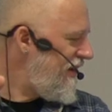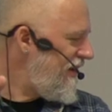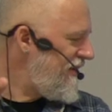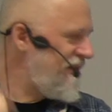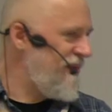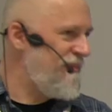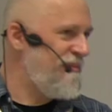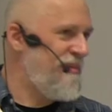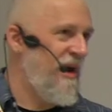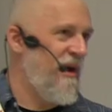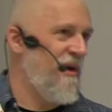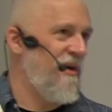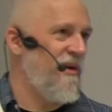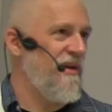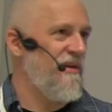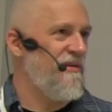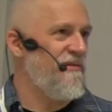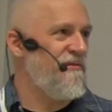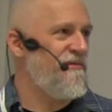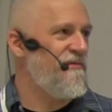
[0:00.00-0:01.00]
is
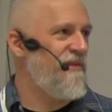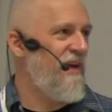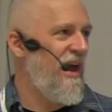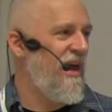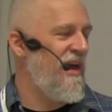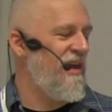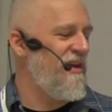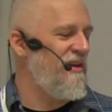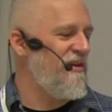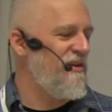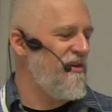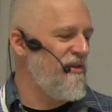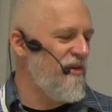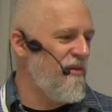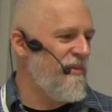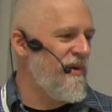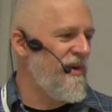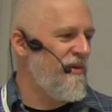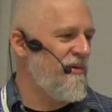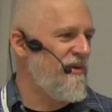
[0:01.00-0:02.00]
imperative and
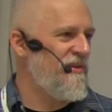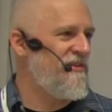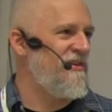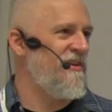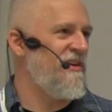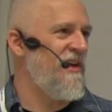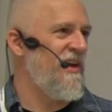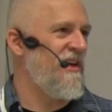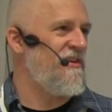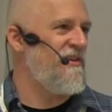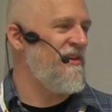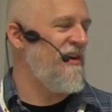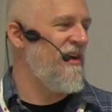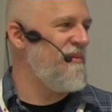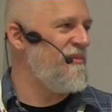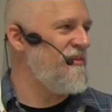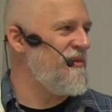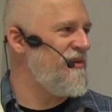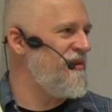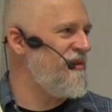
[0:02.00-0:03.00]
nobody wants to take time